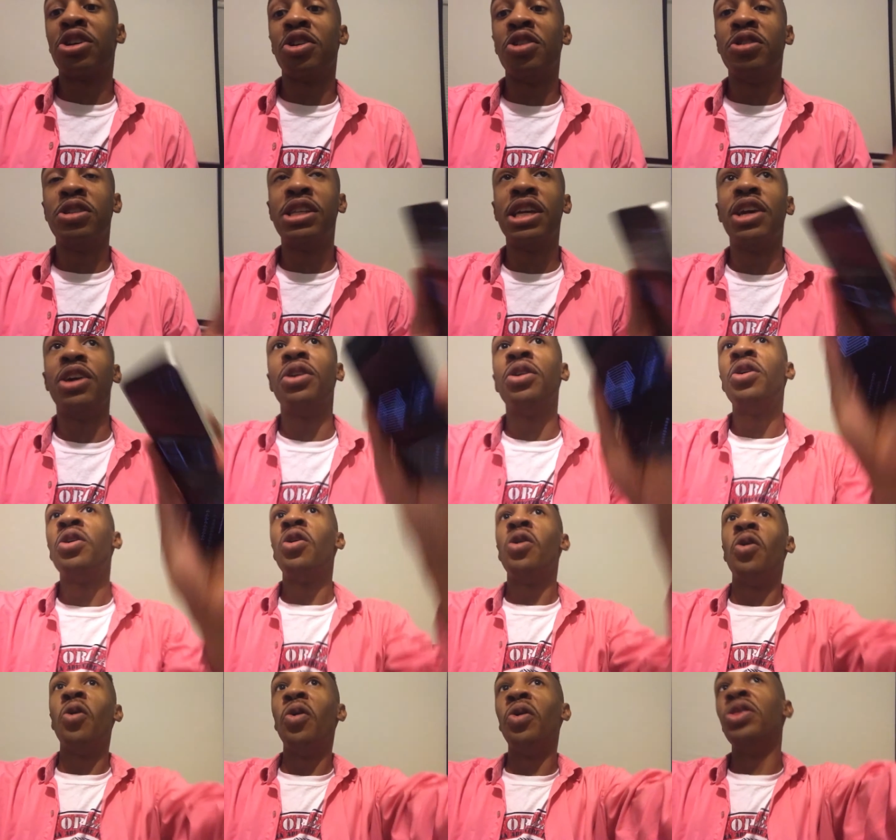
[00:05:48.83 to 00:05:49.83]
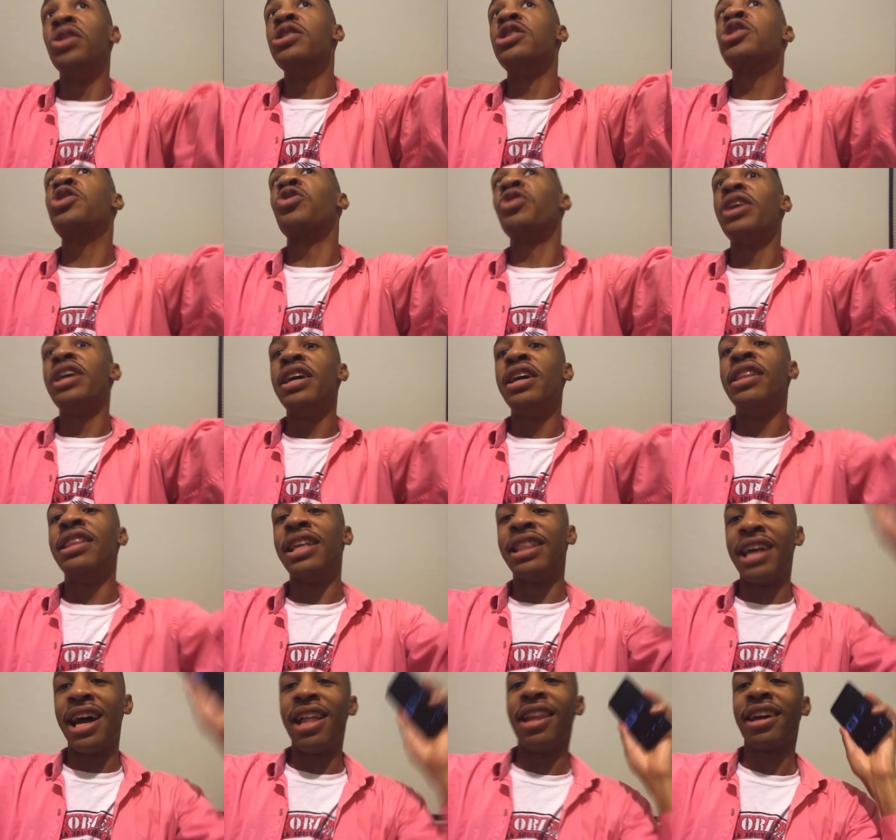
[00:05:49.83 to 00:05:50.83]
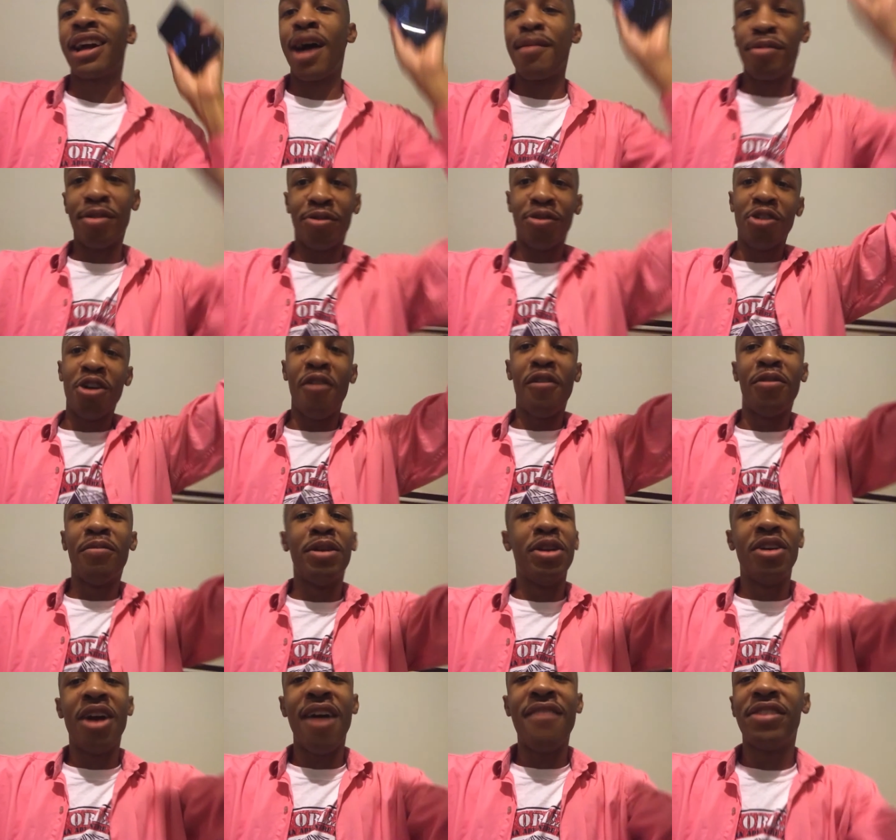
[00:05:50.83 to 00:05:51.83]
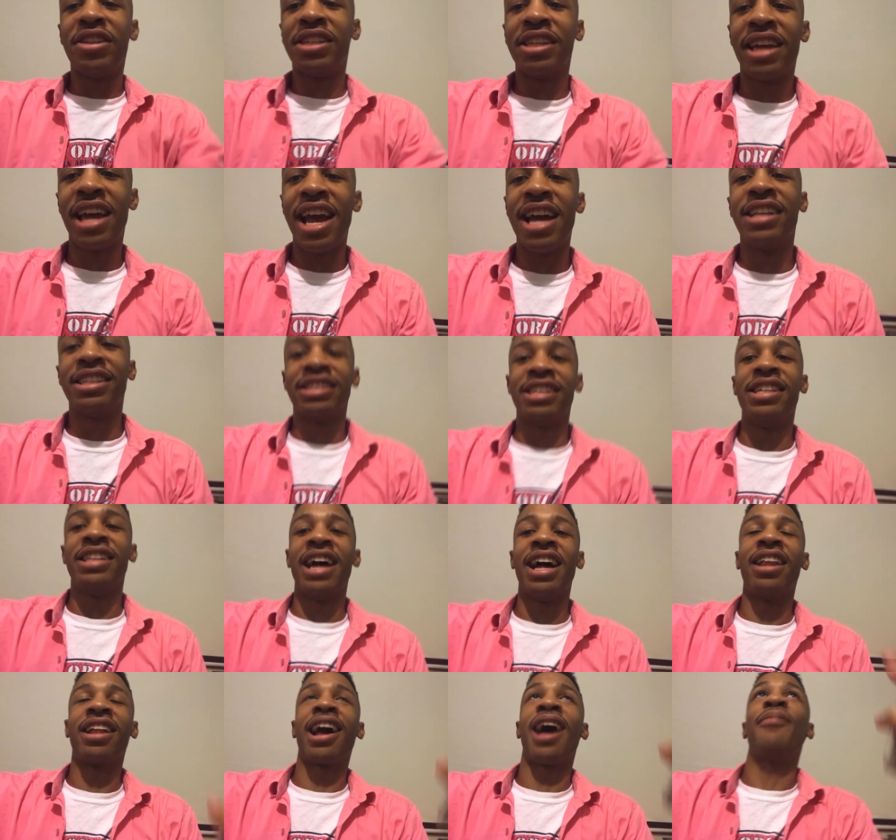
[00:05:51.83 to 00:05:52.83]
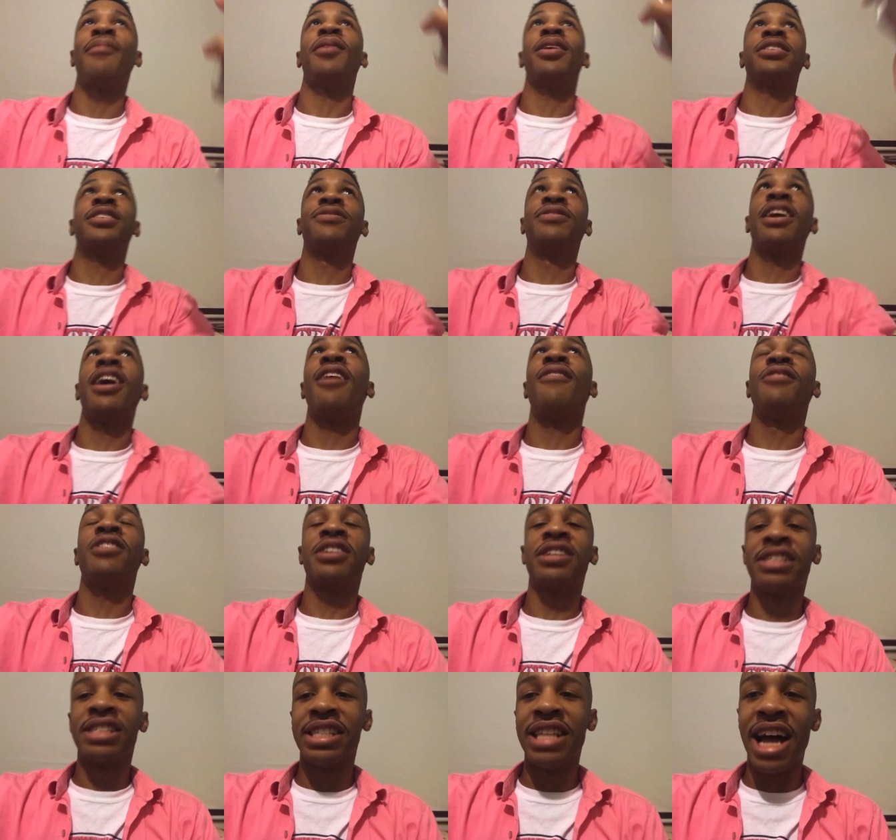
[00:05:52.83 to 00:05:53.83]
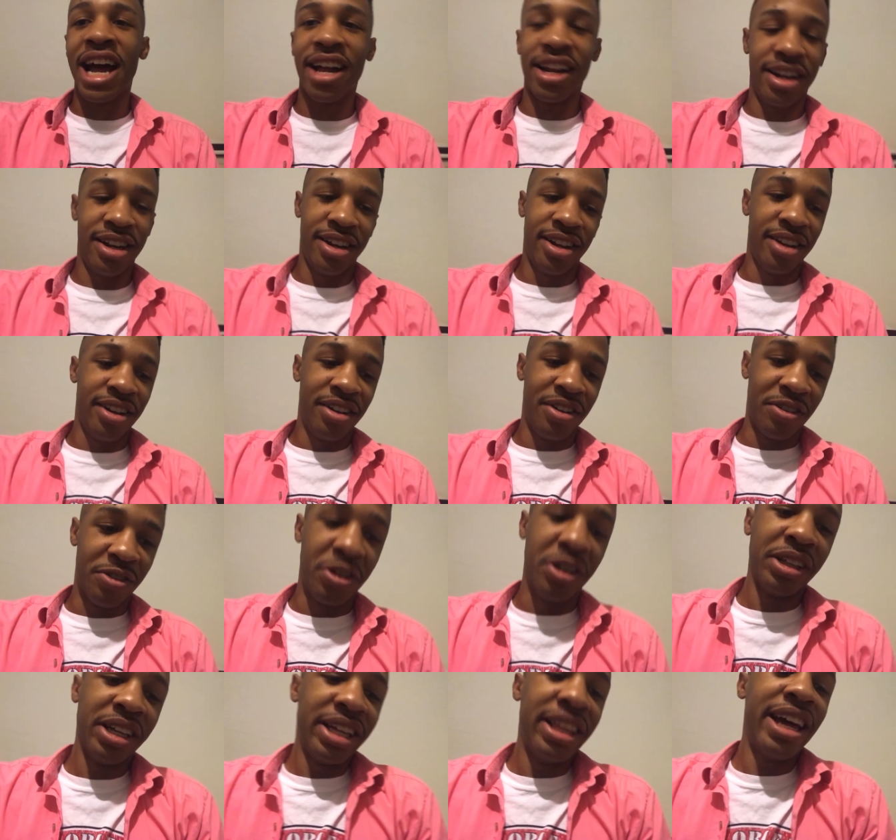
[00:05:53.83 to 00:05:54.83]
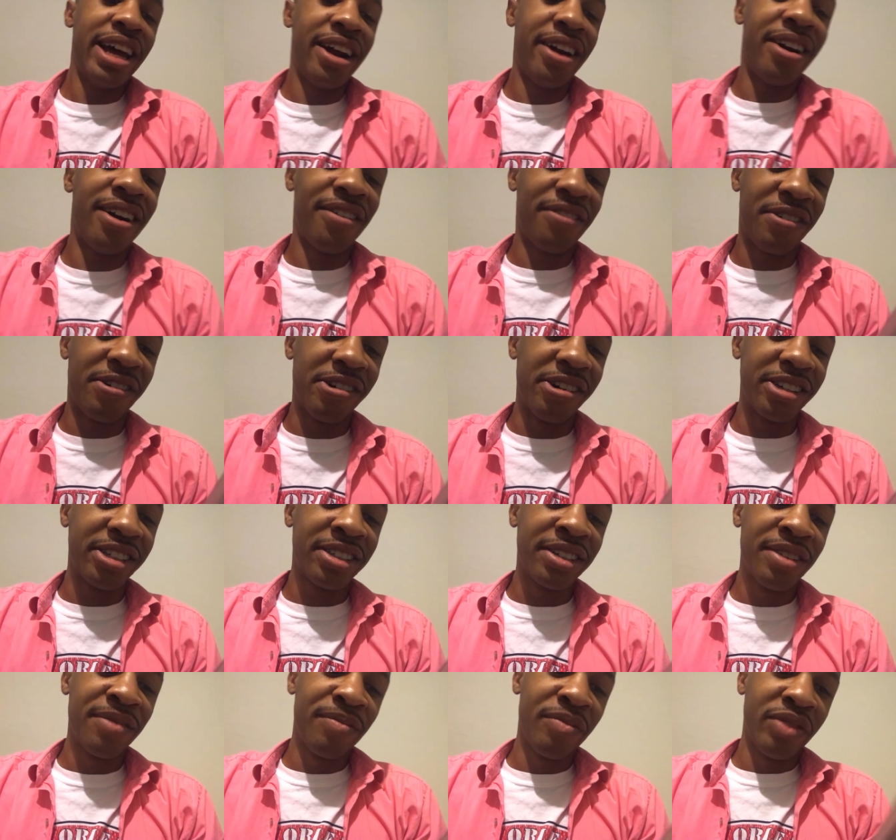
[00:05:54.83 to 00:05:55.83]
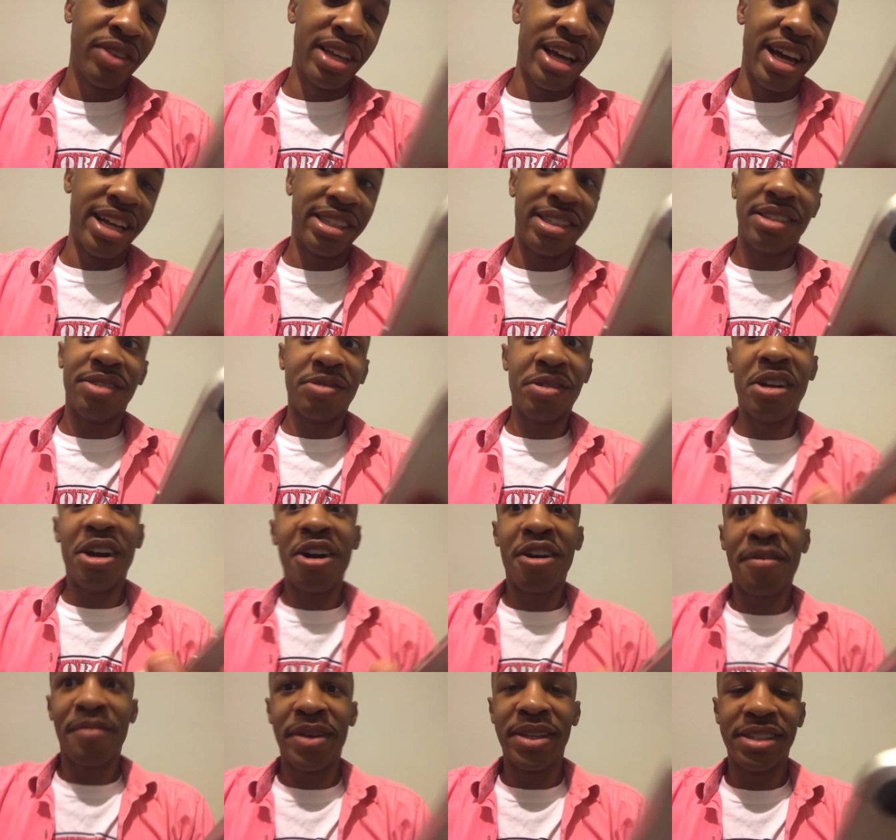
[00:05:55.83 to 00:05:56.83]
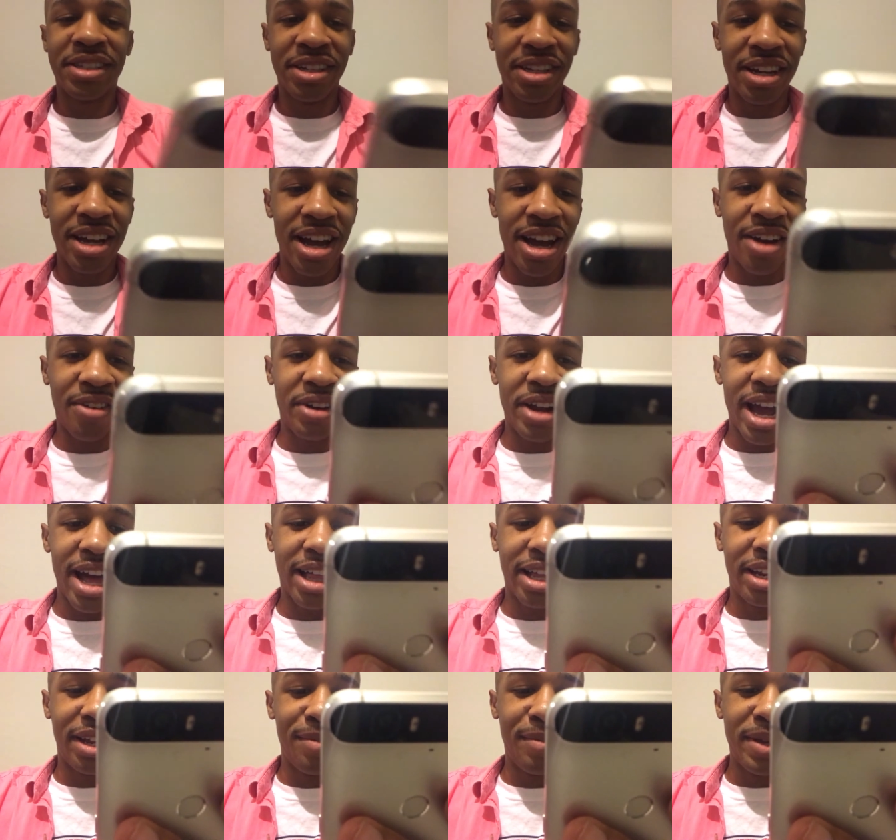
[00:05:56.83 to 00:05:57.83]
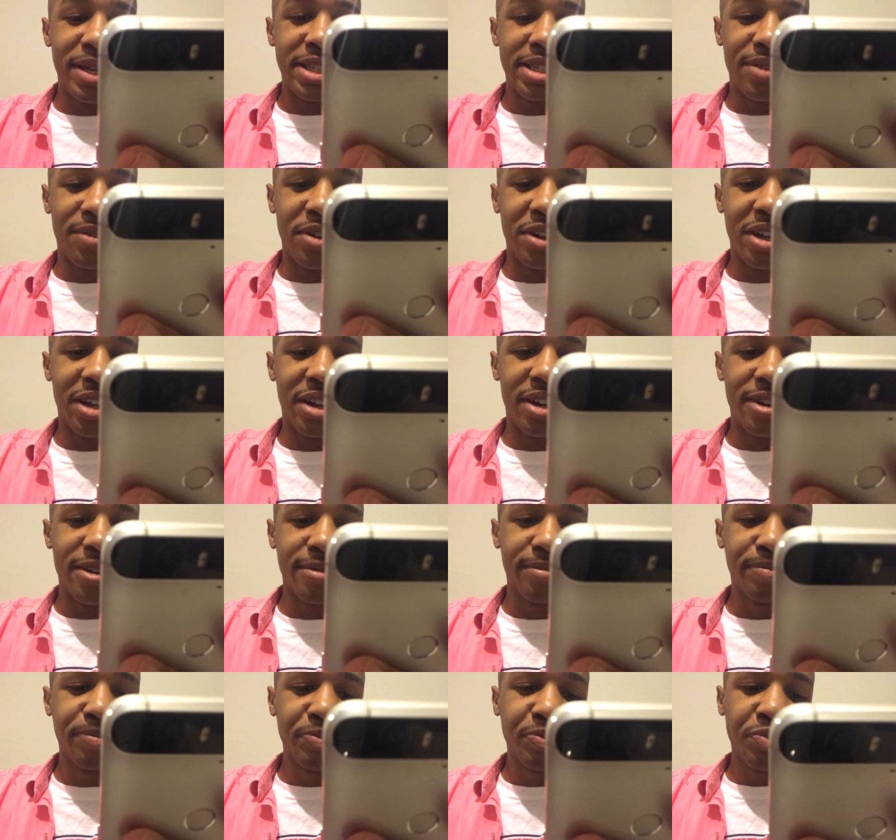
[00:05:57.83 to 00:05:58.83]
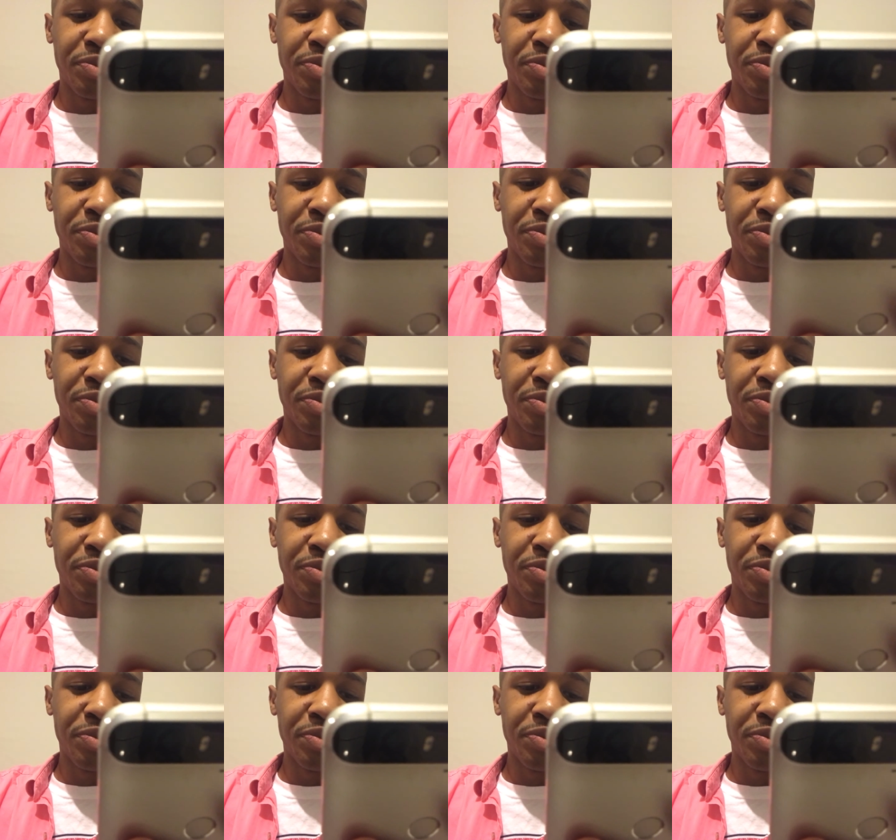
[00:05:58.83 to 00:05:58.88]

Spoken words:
So you see it on the screen that the helicopter flew over, but you obviously can't see the helicopter actually fly over because it's not really there, of course. That's what augmented reality means if you didn't know.